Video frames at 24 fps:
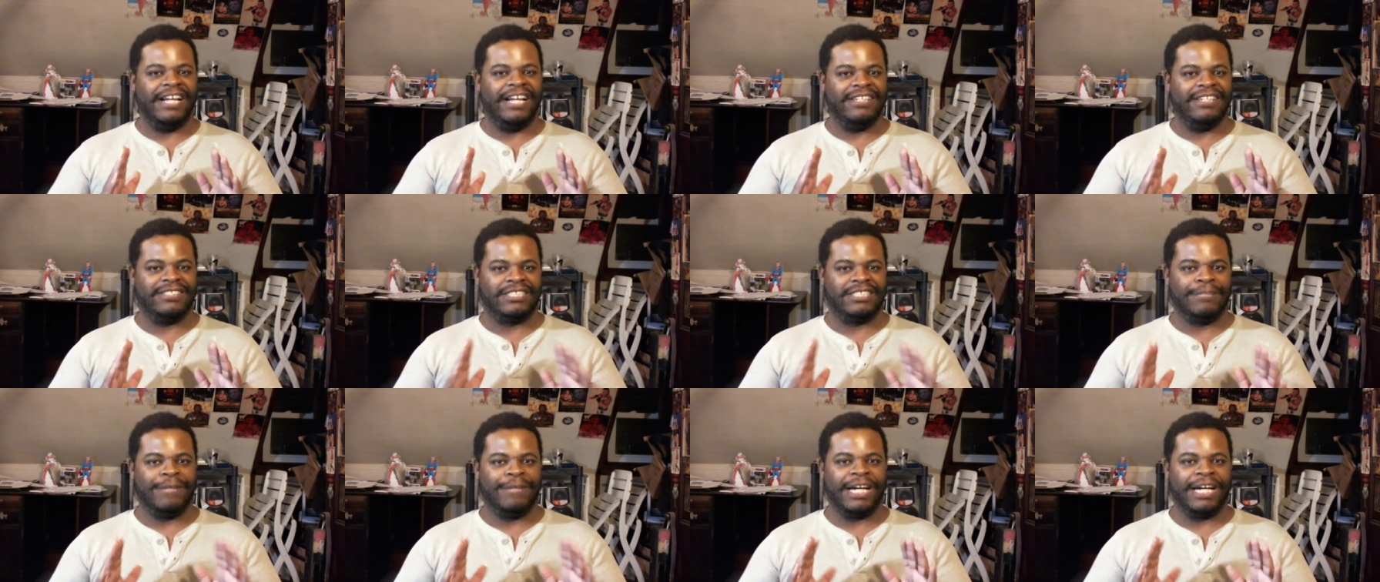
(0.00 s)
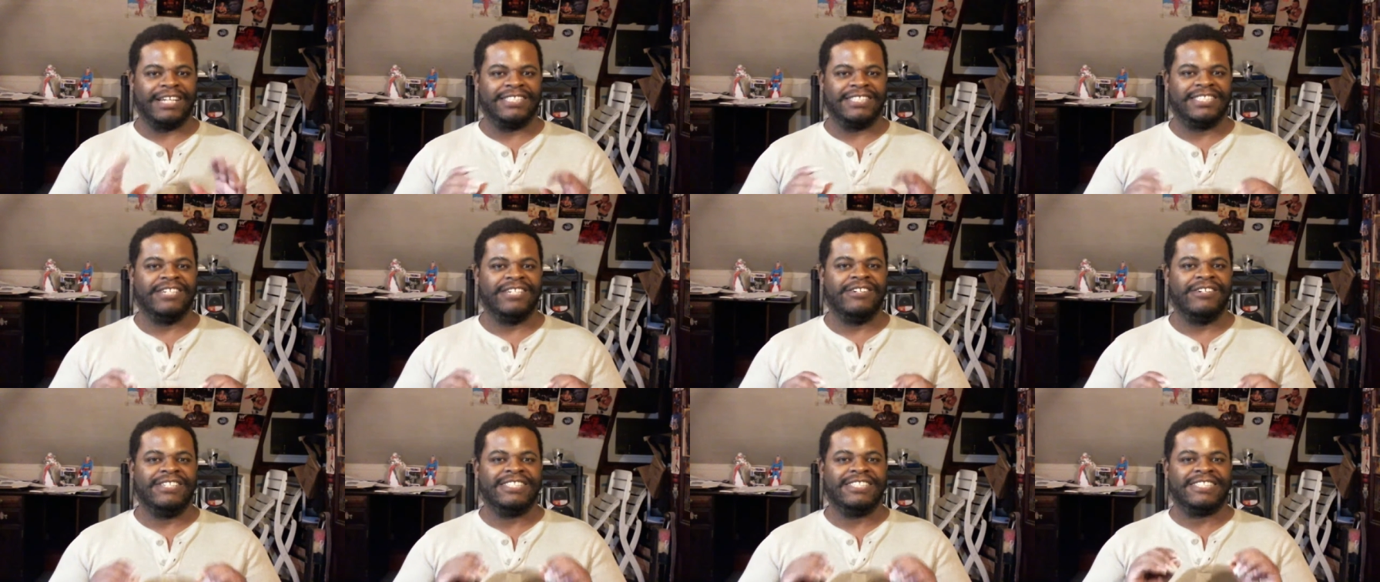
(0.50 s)
Somebody
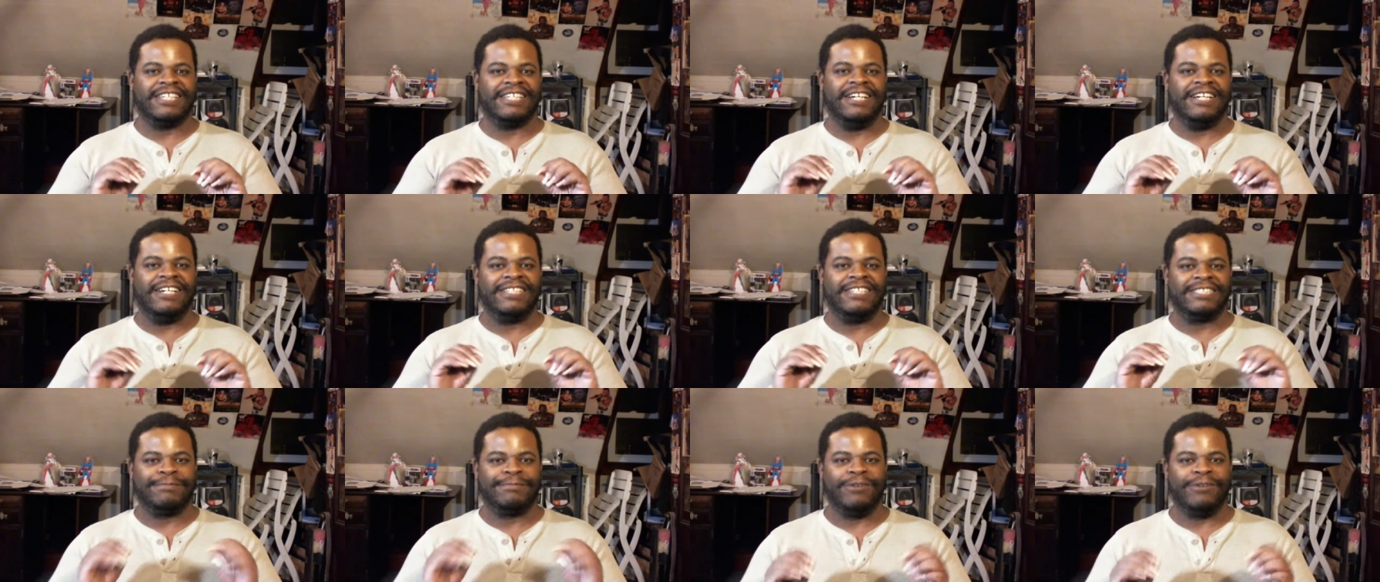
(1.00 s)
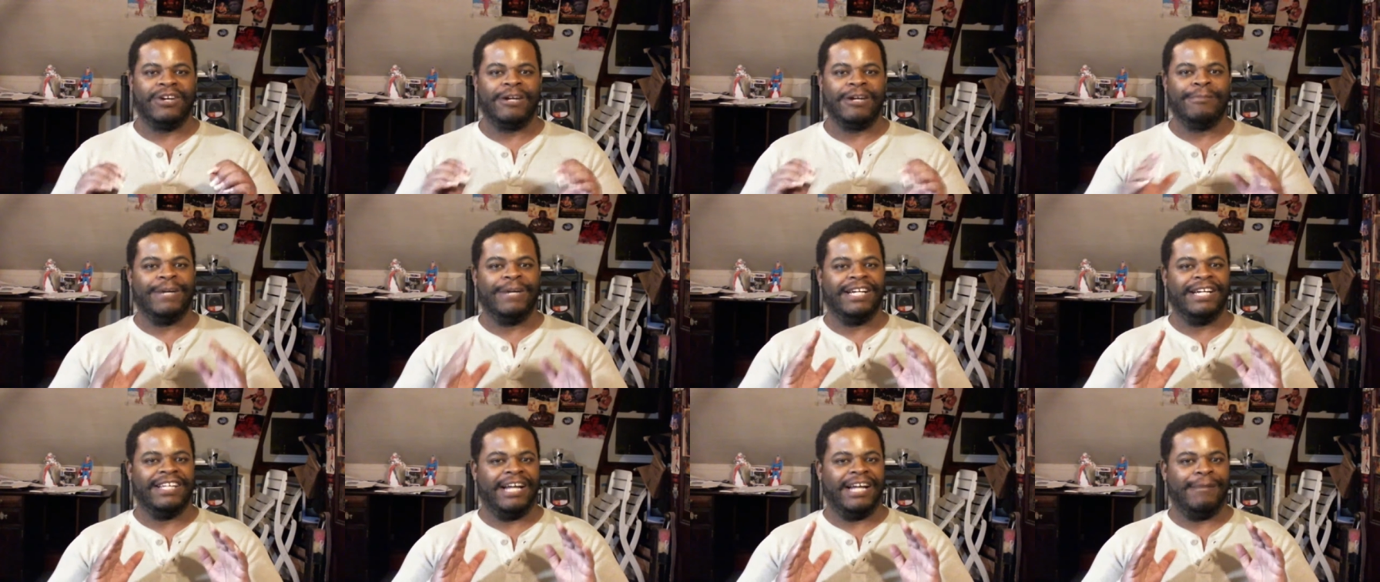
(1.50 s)
consider this a spoiler,
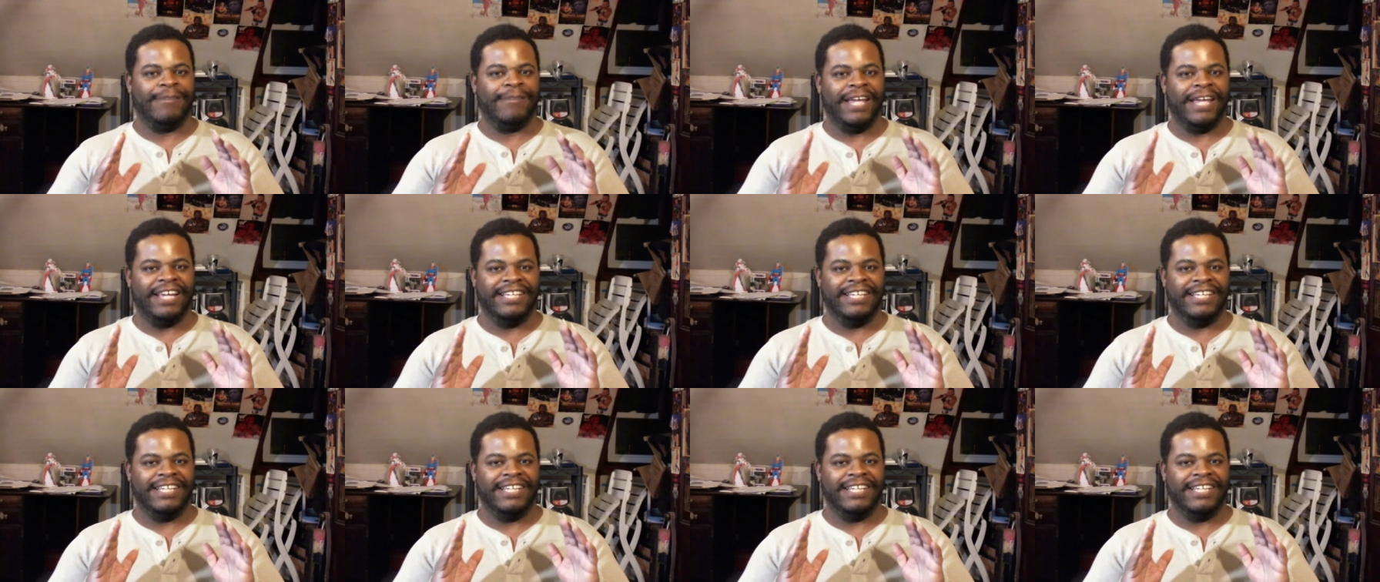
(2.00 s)
but hey,